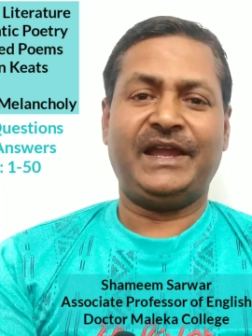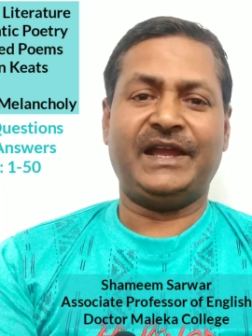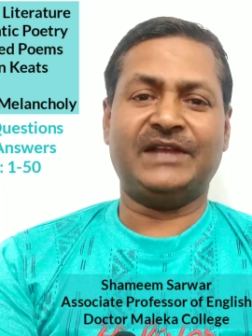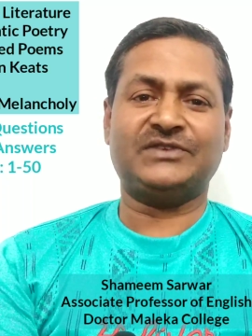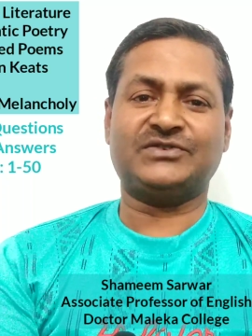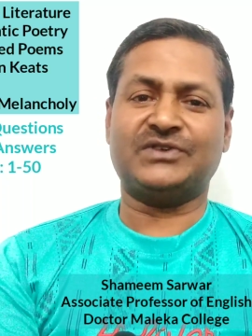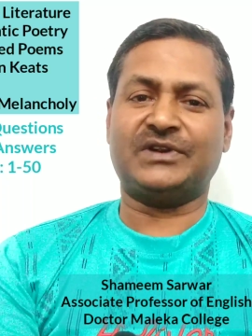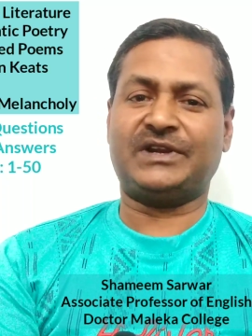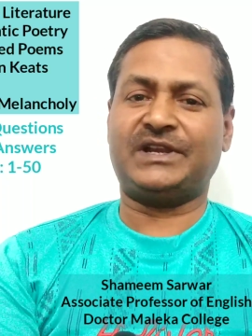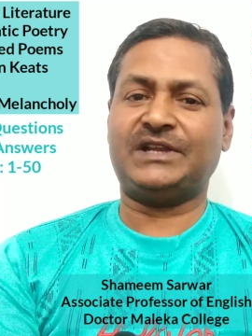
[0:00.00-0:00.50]

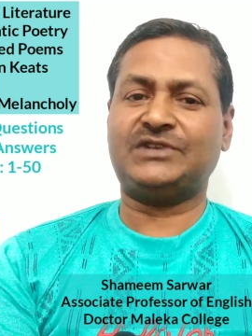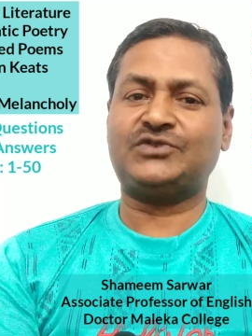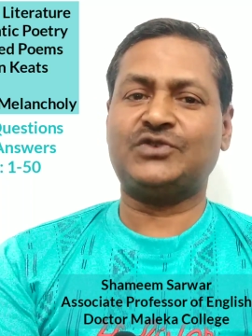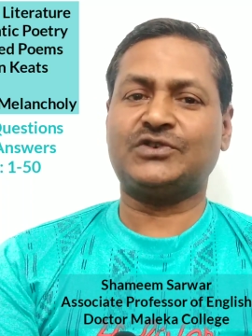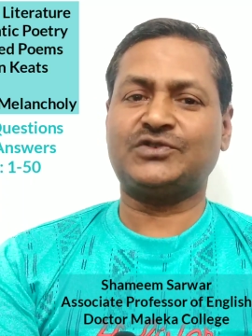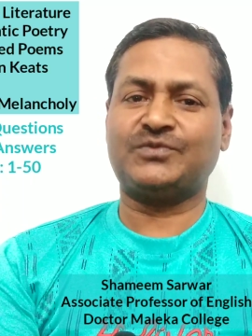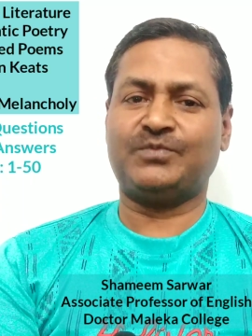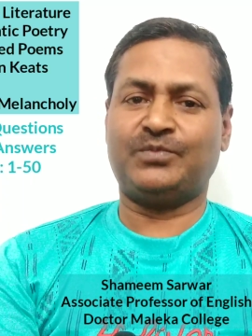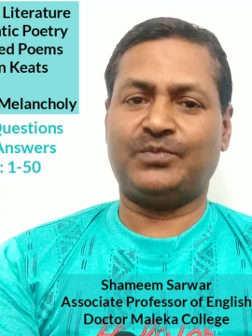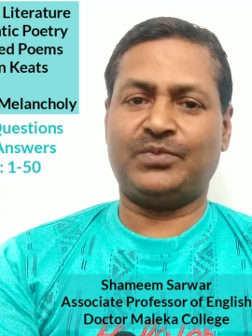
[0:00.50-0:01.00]
Answer Keats
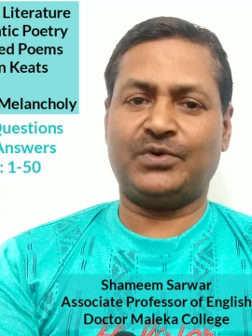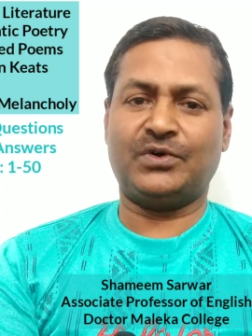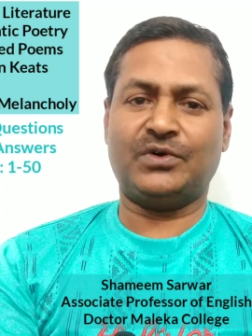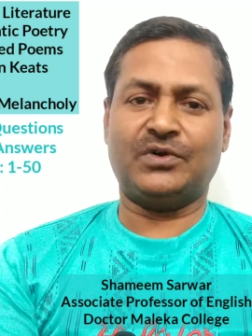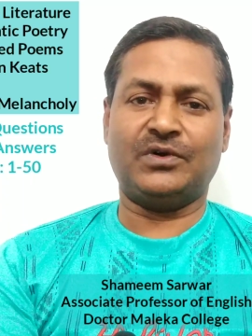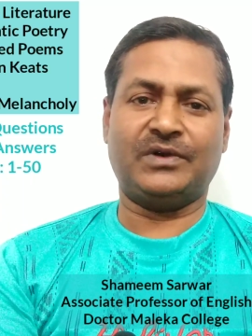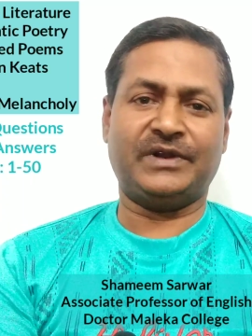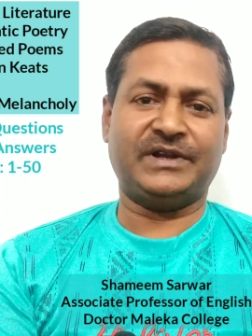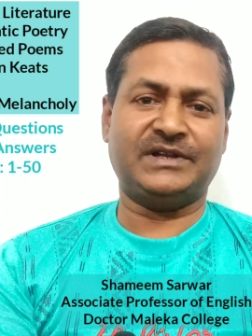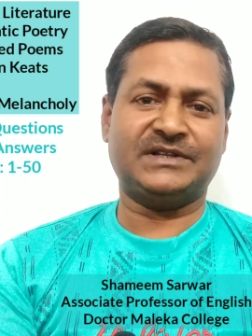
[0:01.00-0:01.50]
was
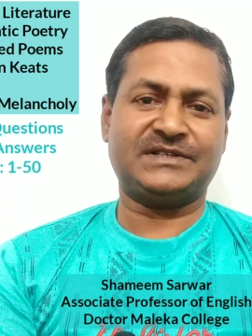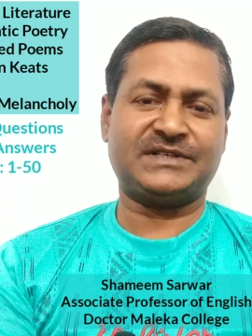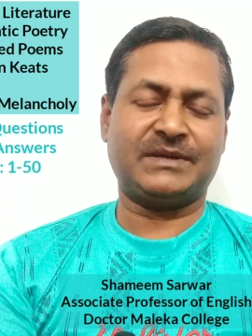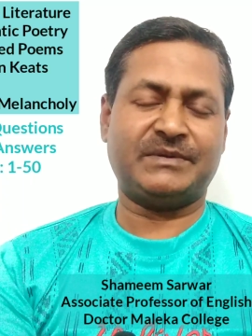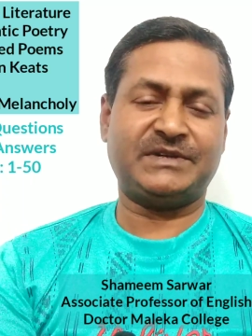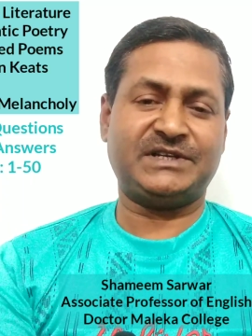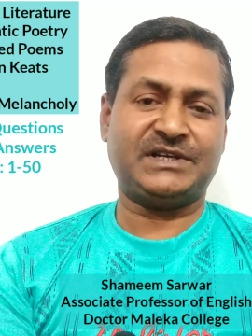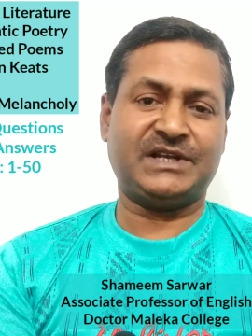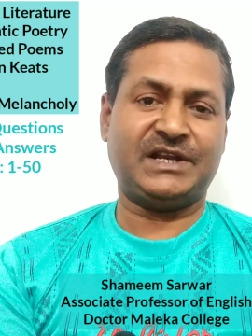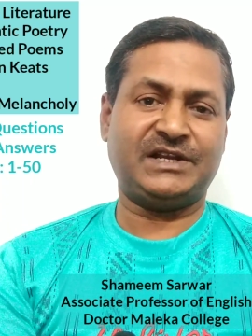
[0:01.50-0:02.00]
born in
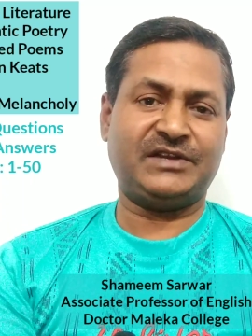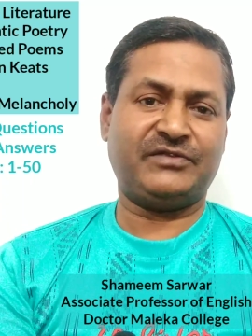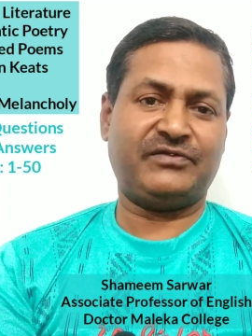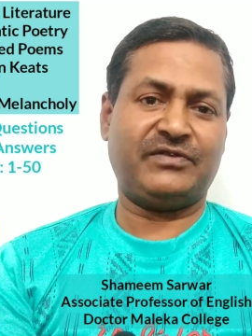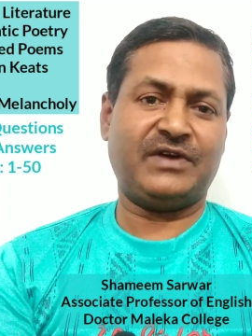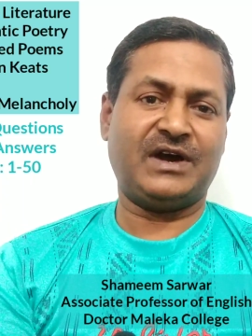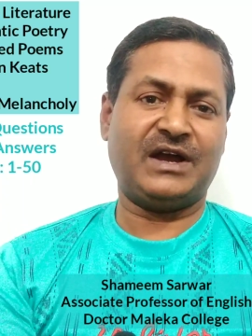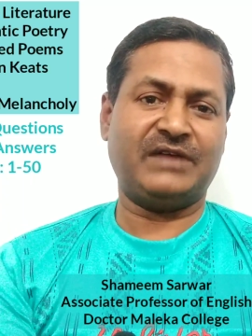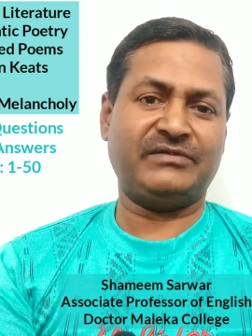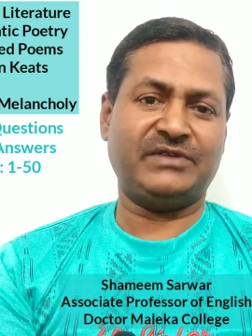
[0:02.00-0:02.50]

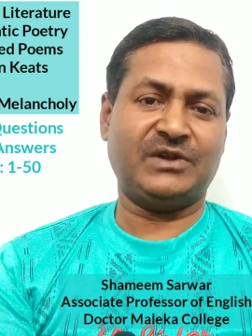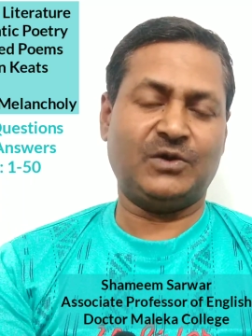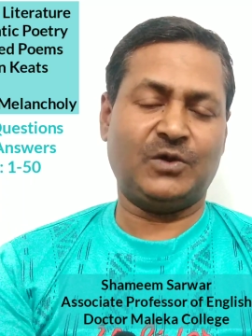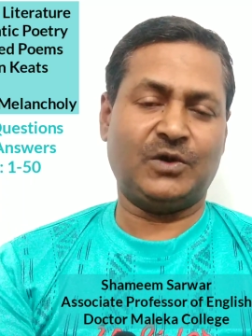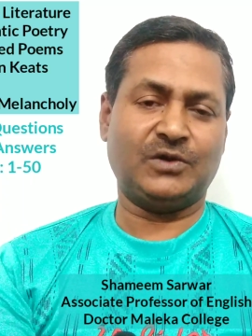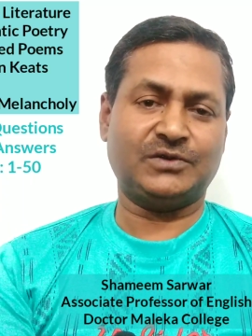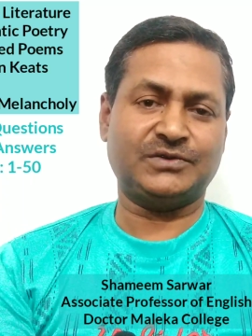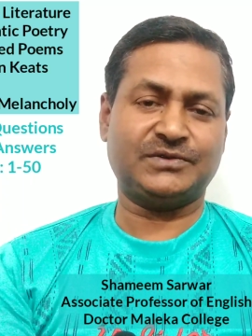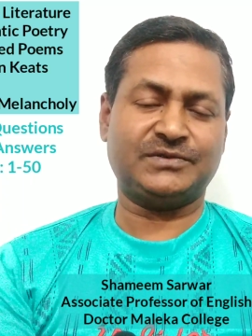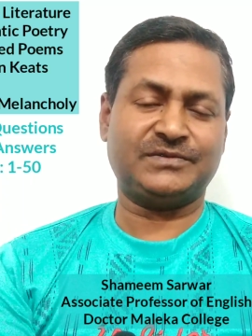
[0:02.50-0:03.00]
1795 in
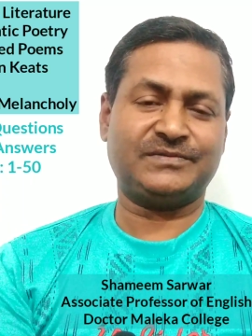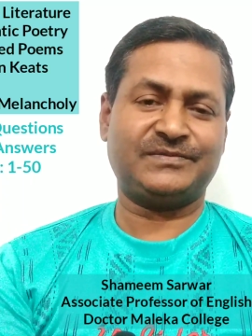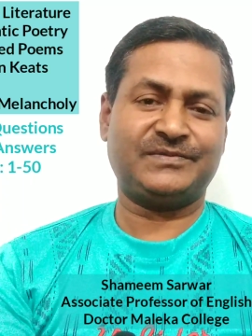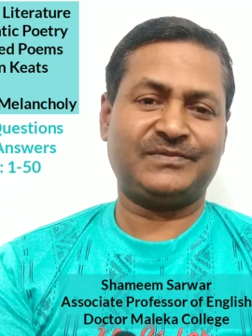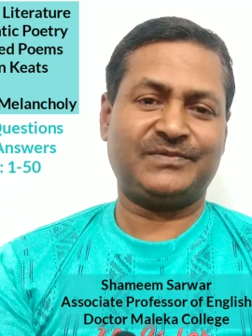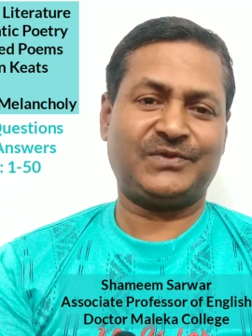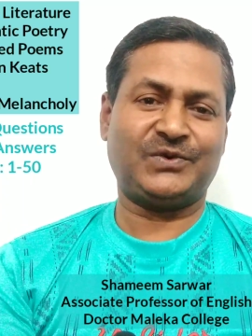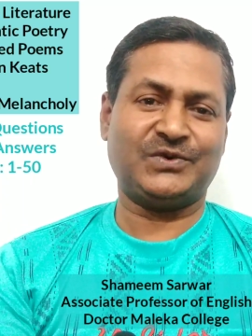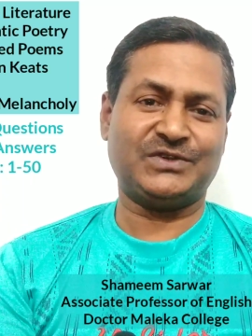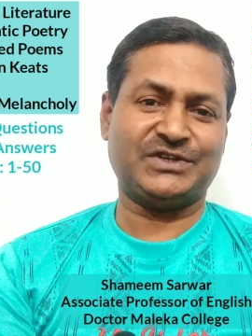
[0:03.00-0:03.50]
London.
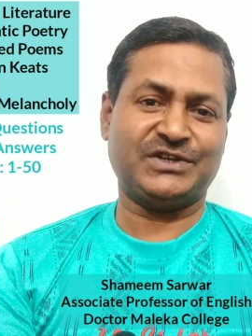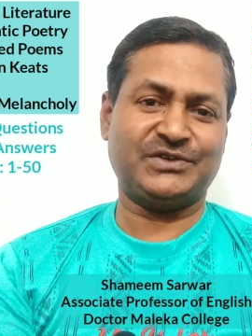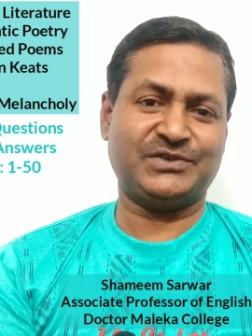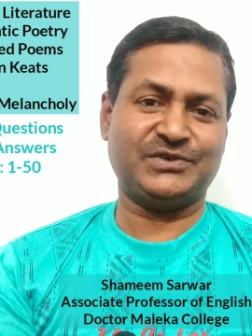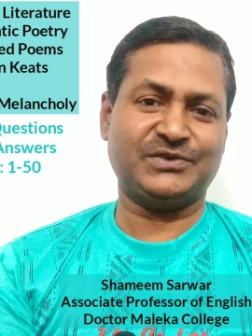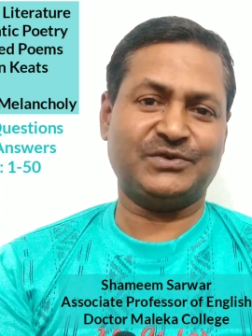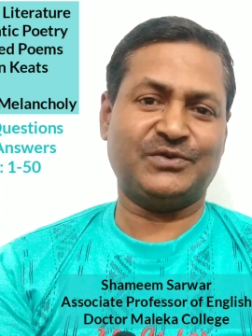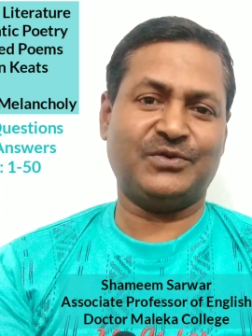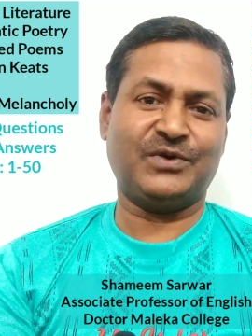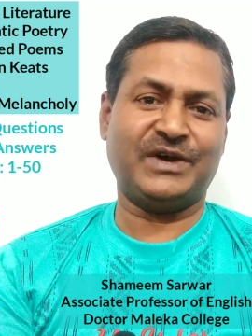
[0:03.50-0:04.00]
Question
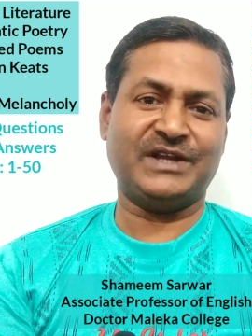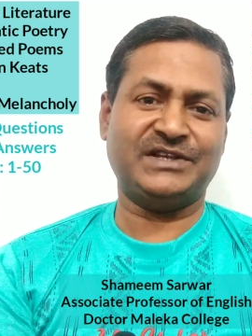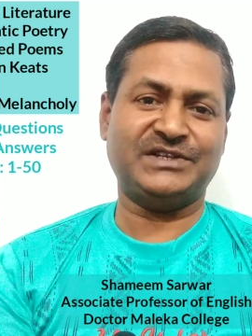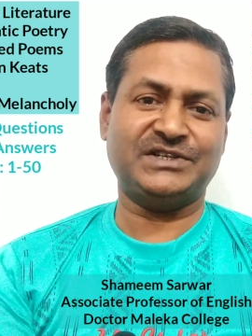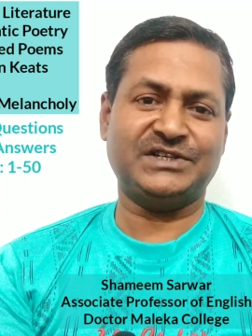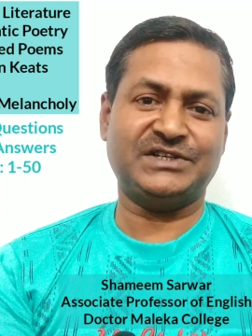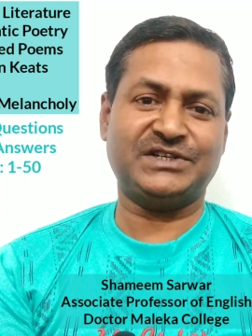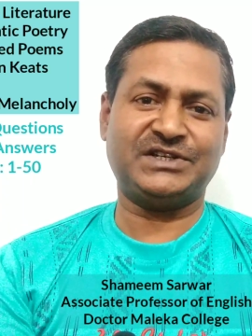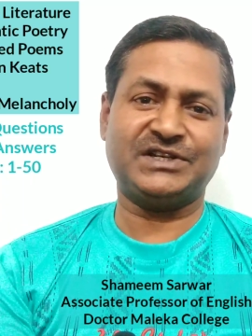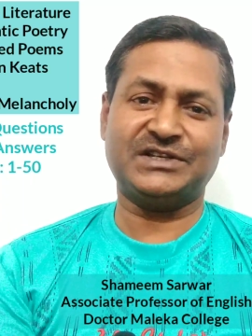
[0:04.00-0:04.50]
2 When
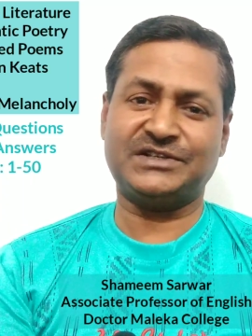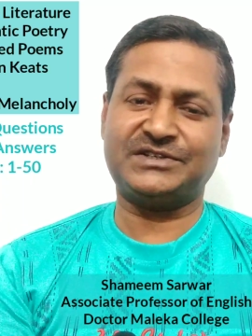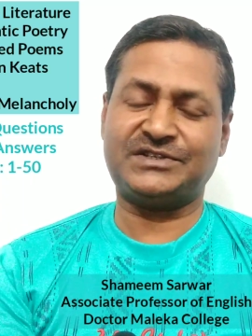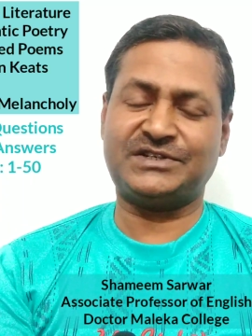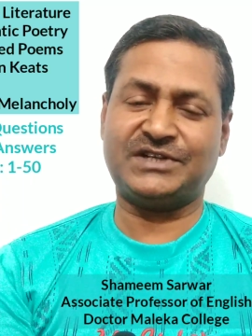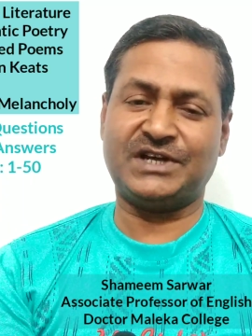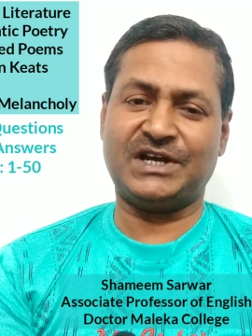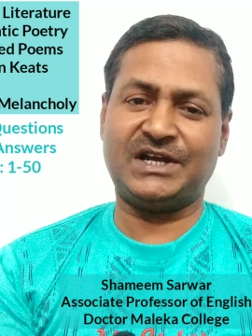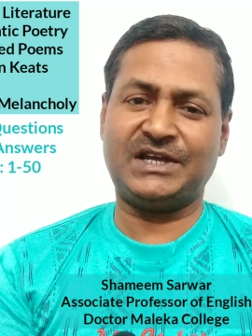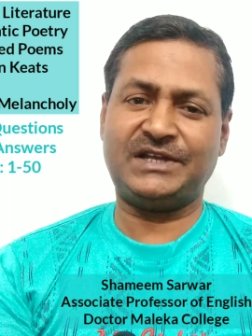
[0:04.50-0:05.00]
did Keats
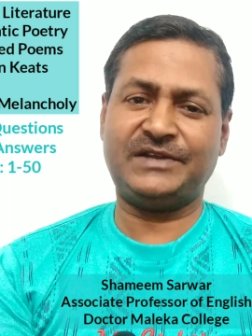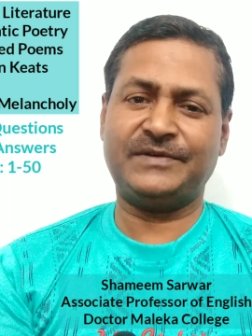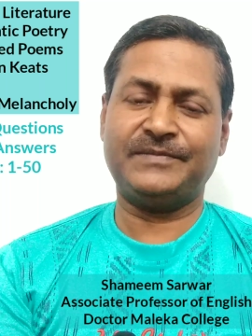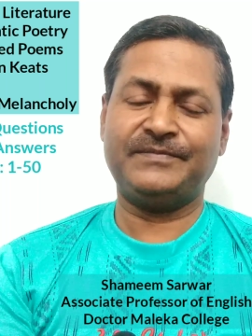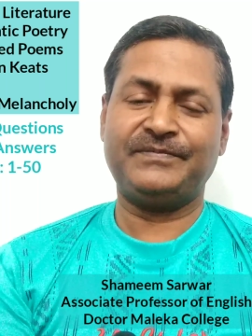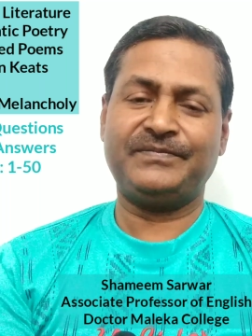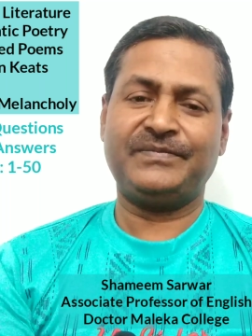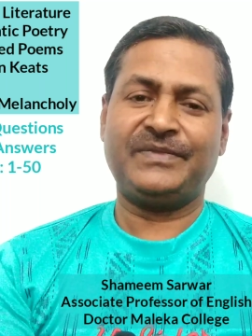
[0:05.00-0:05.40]
die?